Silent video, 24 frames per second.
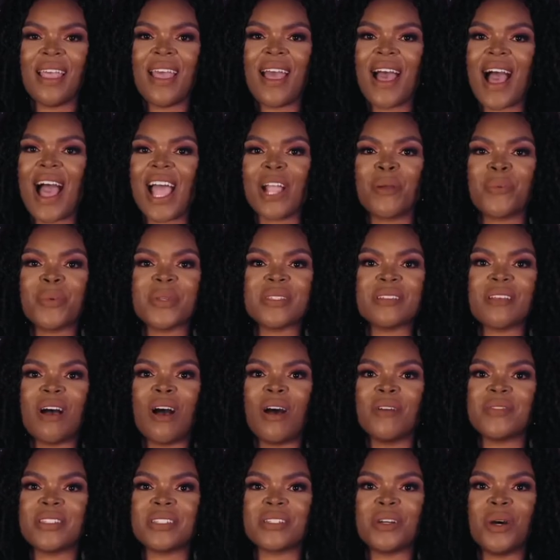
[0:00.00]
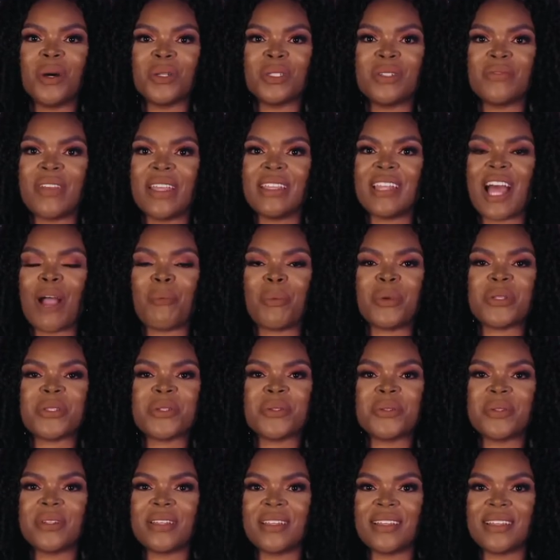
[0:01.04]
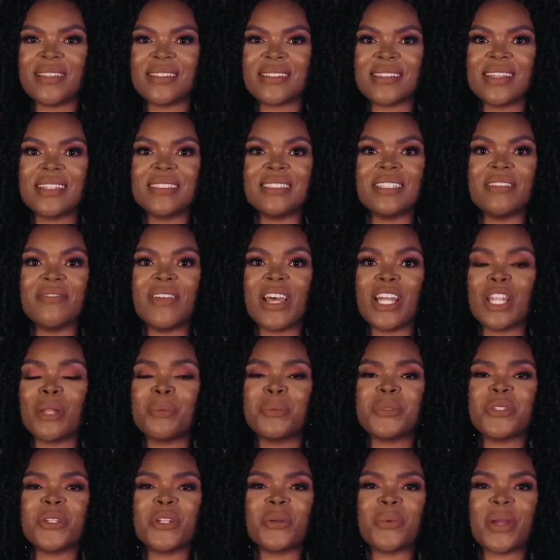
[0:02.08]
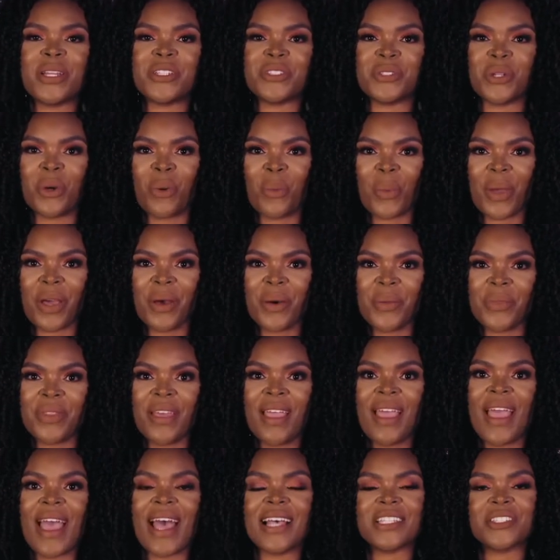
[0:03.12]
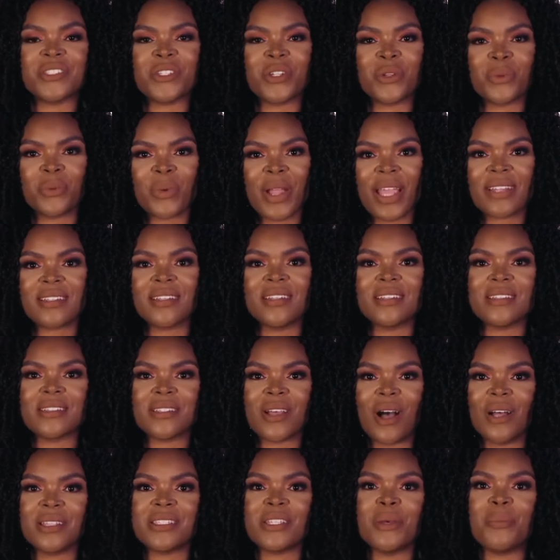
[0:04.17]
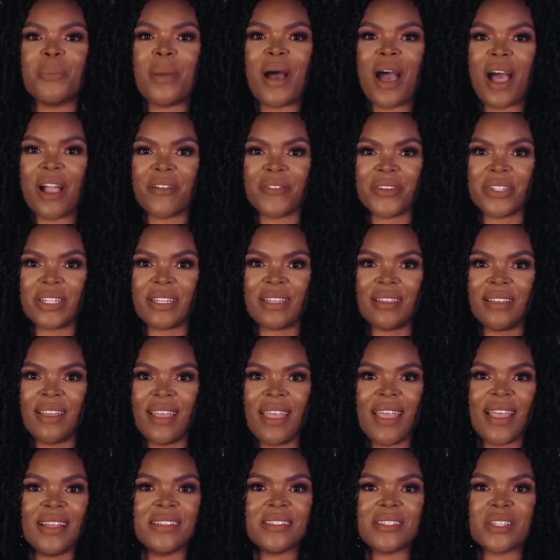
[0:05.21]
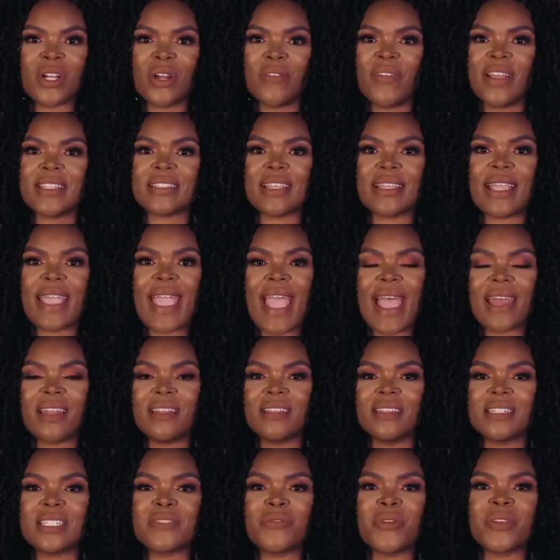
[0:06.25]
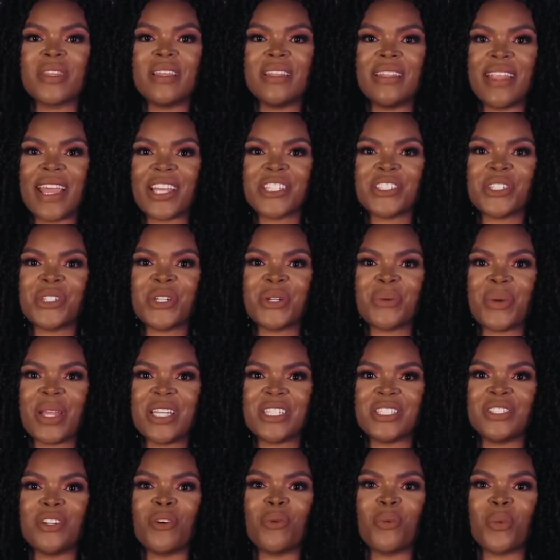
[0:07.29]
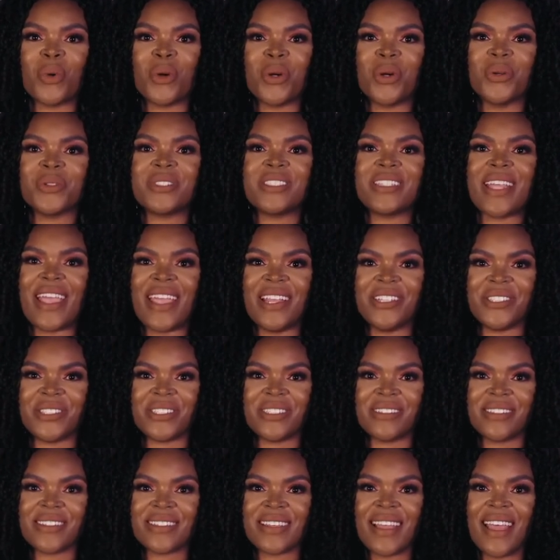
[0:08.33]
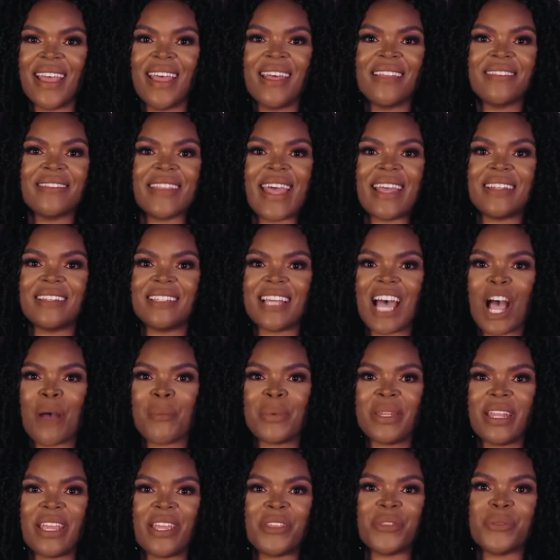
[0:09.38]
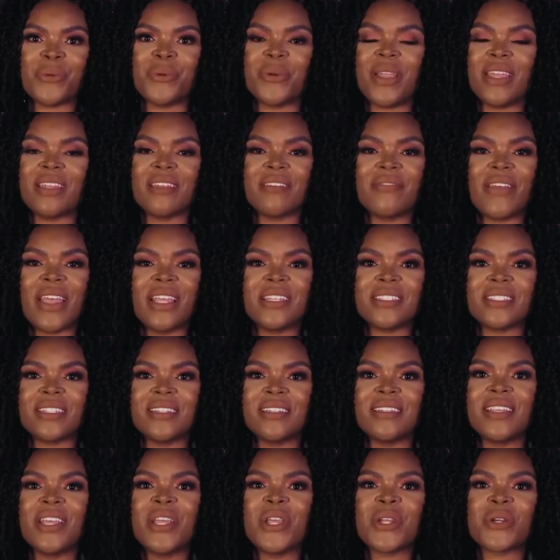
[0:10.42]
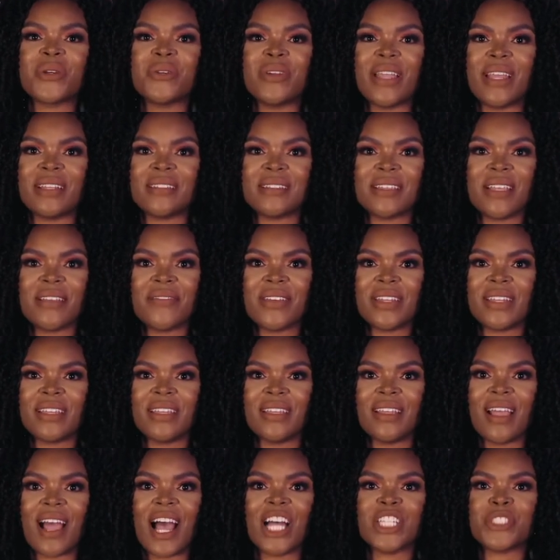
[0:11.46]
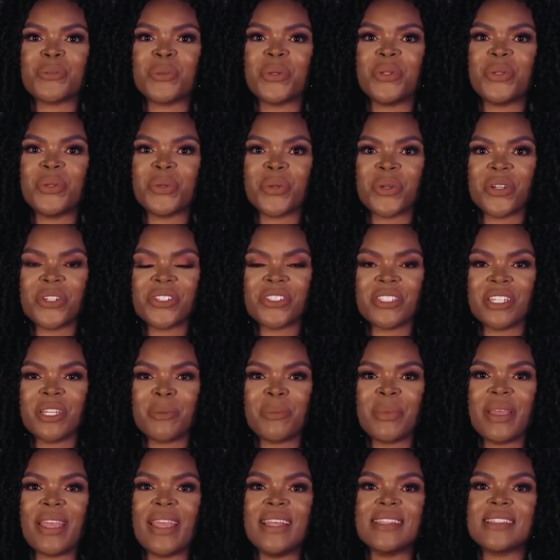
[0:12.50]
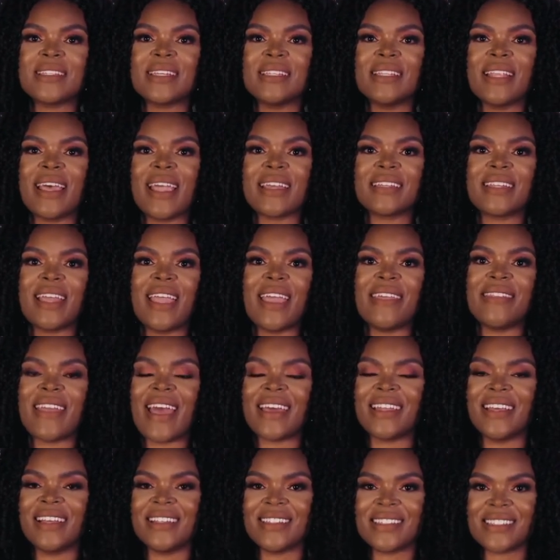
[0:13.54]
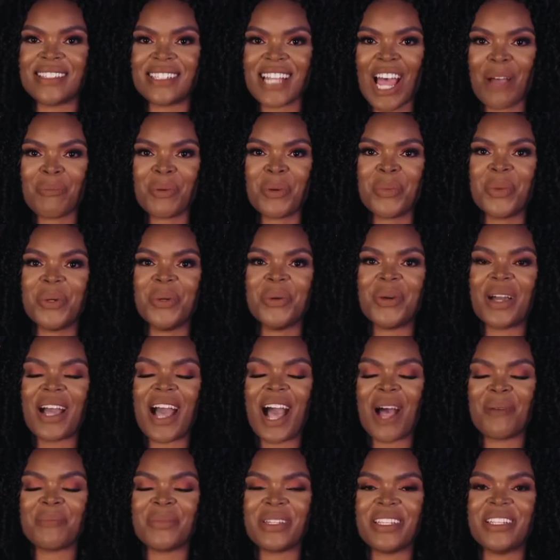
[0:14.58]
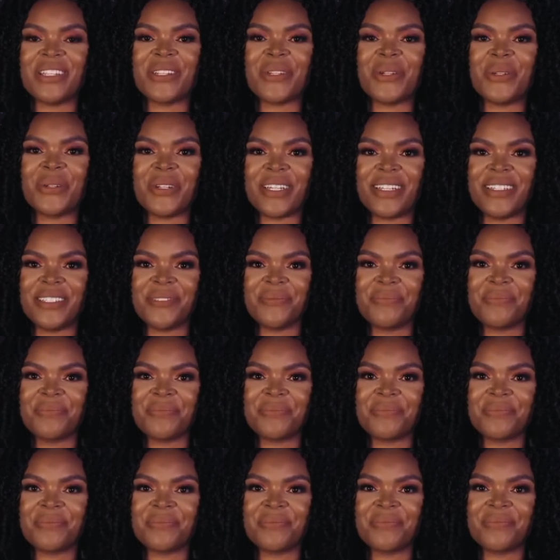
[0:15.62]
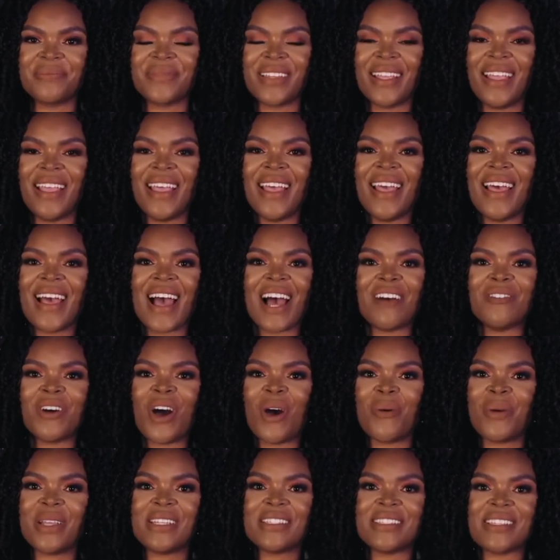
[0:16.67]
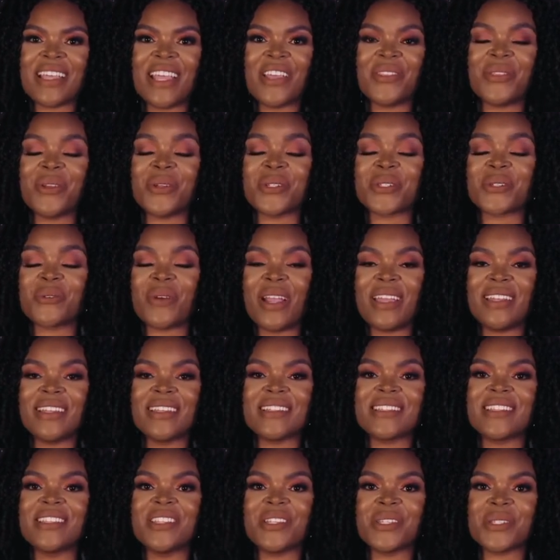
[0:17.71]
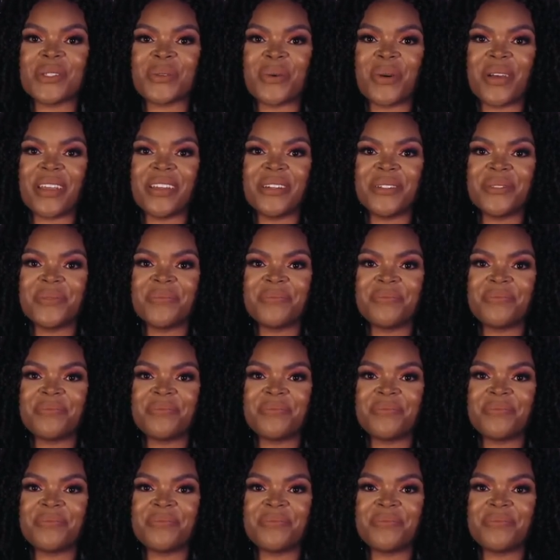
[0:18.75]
I am resolved to cultivate opportunities, develop generational wealth as a direct assault to poverty, and serve as a catalyst for the next generation of world changers that dominate through innovation, creativity, entrepreneurship, intellect, and that unstoppable Compton grit. I've always said there's greatness in the soil.